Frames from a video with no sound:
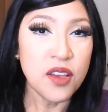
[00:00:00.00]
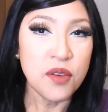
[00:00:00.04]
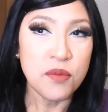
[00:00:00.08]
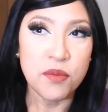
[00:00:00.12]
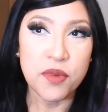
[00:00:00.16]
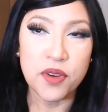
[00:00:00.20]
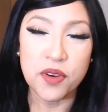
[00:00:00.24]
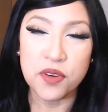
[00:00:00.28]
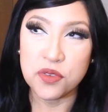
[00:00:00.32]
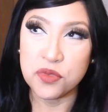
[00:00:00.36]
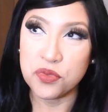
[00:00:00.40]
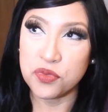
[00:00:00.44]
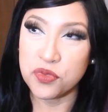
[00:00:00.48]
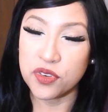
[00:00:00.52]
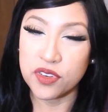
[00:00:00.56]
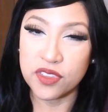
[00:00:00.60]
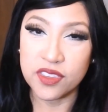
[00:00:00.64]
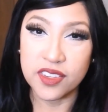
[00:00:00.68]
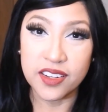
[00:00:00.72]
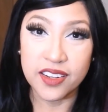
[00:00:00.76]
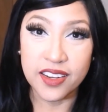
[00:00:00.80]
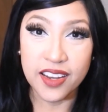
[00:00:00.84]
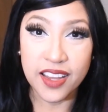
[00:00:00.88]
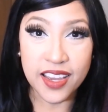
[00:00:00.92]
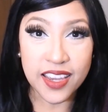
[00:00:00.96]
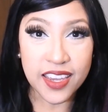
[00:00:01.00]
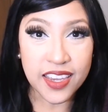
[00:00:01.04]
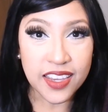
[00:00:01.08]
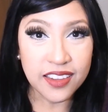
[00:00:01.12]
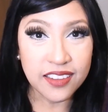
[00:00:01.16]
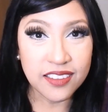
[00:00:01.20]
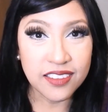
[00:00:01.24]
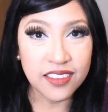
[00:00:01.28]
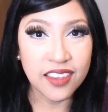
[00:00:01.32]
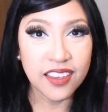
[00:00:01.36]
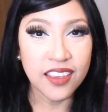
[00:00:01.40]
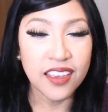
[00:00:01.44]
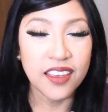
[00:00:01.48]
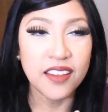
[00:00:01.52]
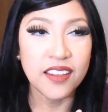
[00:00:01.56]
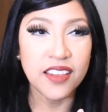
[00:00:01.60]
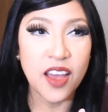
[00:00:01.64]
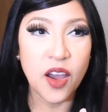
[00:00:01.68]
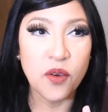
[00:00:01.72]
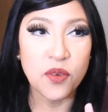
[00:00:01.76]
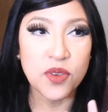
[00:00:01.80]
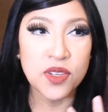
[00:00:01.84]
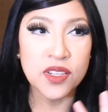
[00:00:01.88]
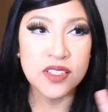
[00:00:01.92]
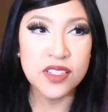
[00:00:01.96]
better for the night.
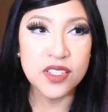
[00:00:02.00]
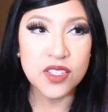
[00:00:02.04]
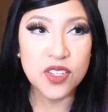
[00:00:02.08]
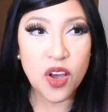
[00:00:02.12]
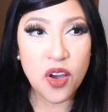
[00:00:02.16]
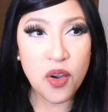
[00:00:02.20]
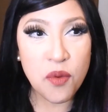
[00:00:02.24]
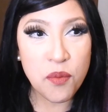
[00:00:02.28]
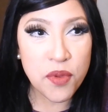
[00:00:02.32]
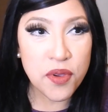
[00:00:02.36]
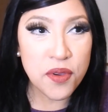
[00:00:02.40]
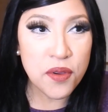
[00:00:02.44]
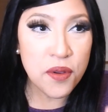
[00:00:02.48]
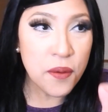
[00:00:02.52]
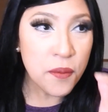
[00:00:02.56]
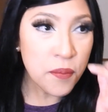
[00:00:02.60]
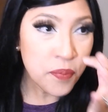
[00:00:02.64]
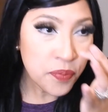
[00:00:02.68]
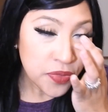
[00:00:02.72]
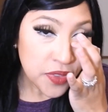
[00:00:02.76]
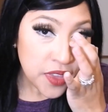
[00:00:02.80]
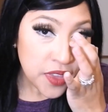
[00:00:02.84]
Now in summer,